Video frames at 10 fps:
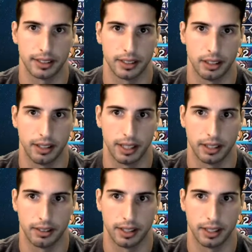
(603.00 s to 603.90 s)
alright,
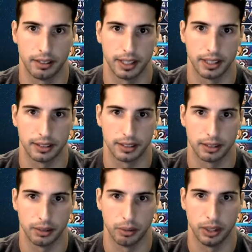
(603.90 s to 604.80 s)
alright, alright.
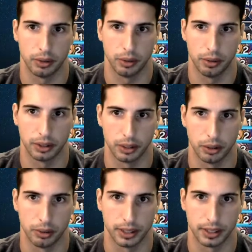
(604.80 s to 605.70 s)
What do I want to go
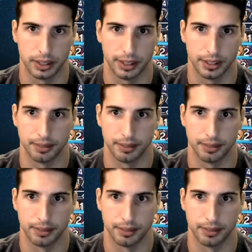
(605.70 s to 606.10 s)
with here?